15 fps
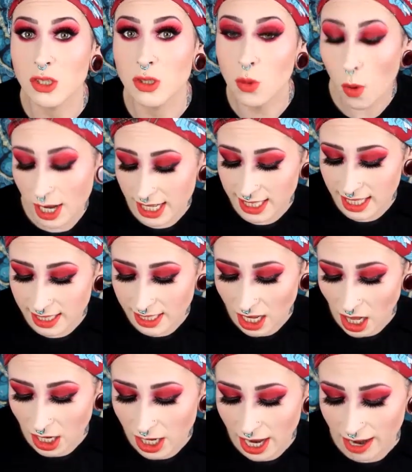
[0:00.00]

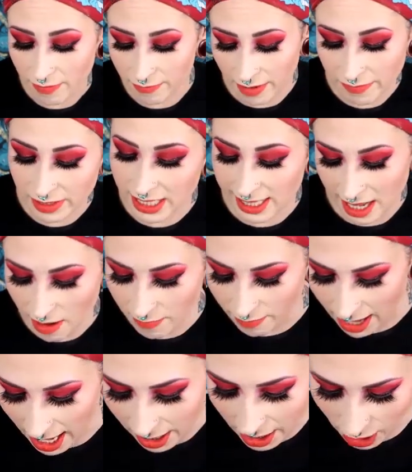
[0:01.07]
$26.50
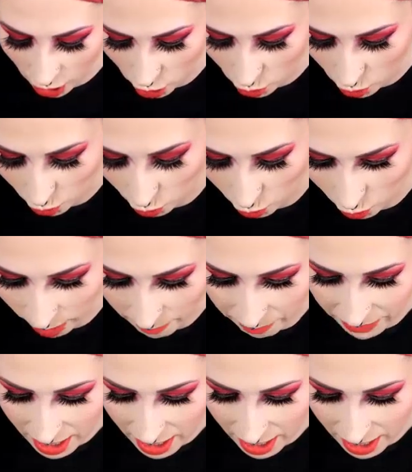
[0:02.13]
value.